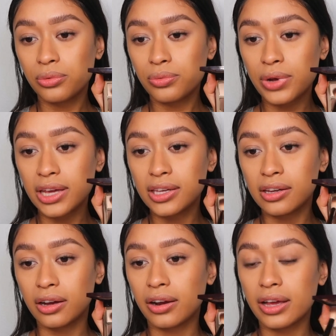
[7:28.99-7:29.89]
right
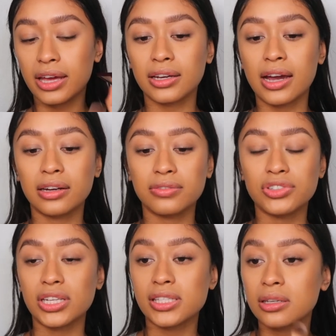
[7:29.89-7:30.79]
here and kind of
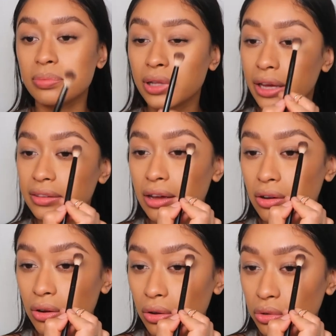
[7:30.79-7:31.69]
just applying
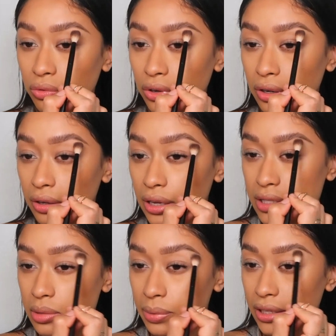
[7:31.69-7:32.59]
that all over
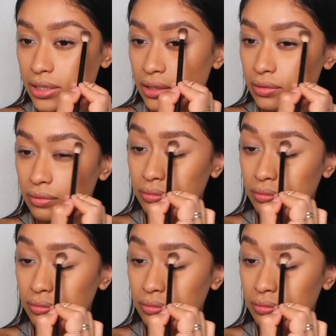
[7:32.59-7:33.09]
as a base.